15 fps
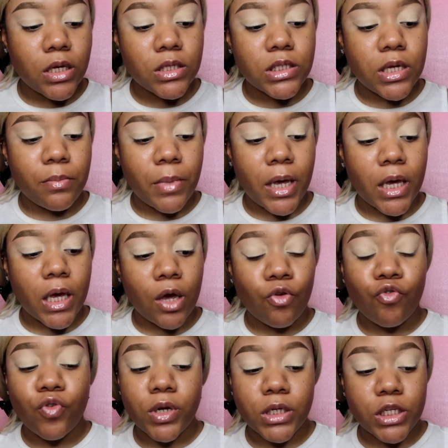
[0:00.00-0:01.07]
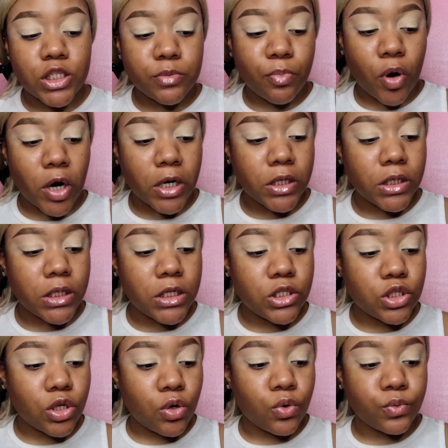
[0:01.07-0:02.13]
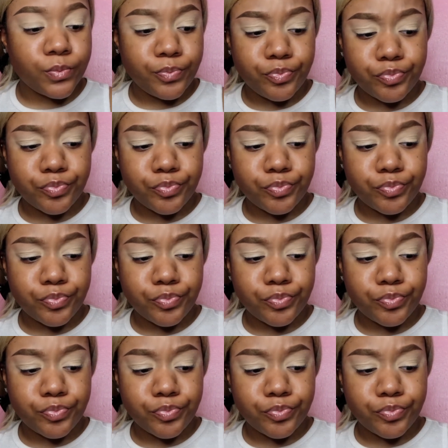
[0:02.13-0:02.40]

to make it really sparkly. So